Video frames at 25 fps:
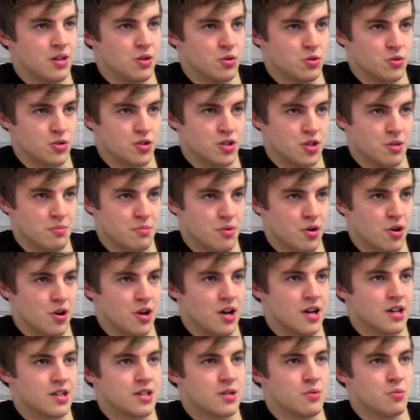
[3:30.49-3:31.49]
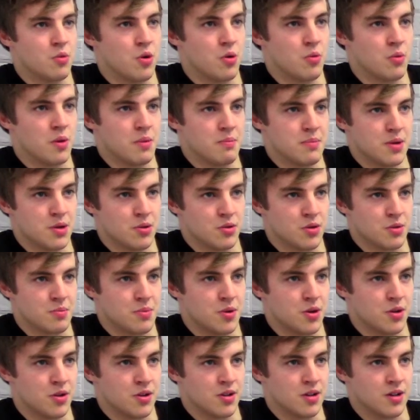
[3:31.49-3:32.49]
launch the product and what we build
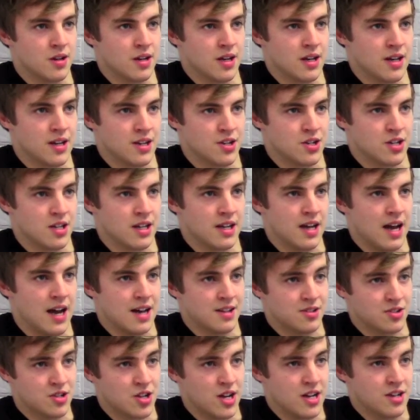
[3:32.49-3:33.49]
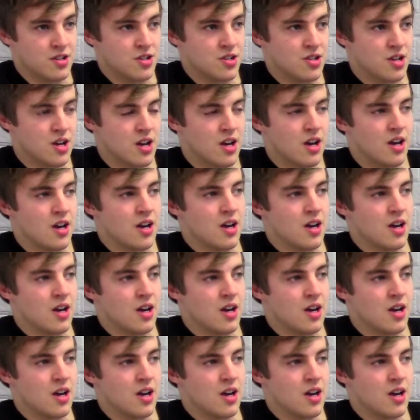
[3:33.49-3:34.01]
upon initially has changed.